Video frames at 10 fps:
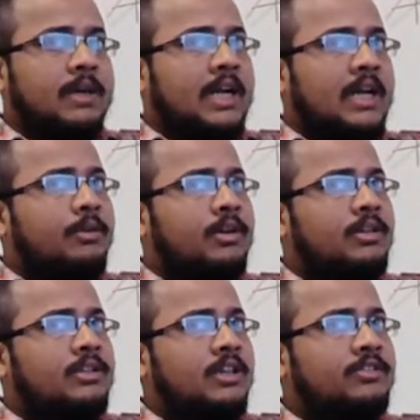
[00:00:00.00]
but I will
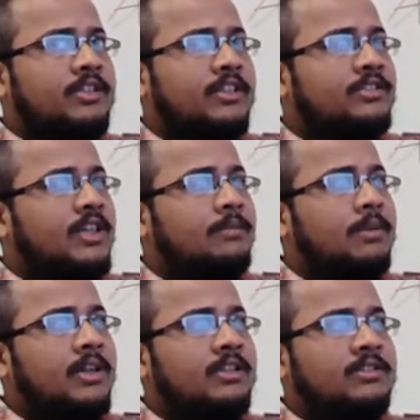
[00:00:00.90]
just restrict
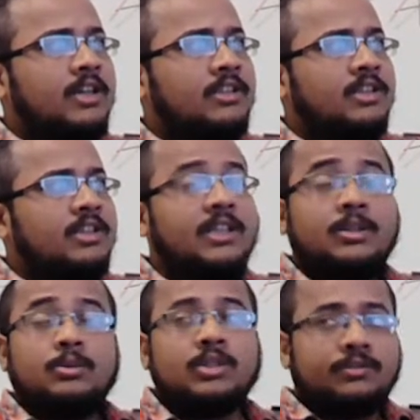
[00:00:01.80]
my discussion
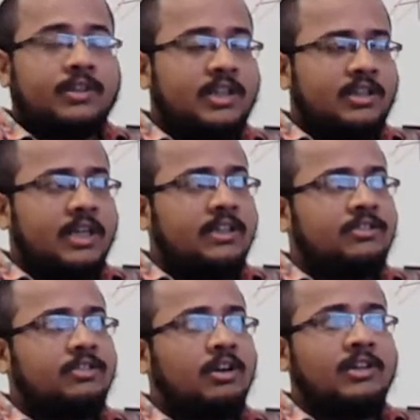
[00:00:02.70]
in two different, that
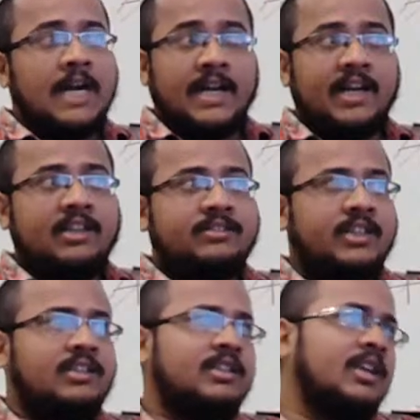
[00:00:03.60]
is called gradient
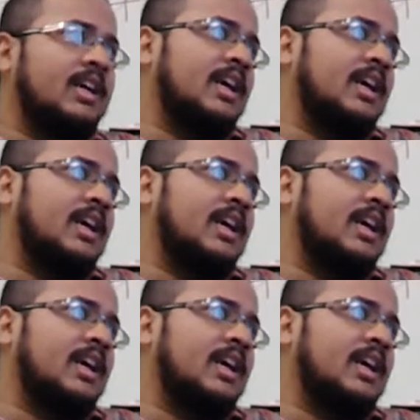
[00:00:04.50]
descent,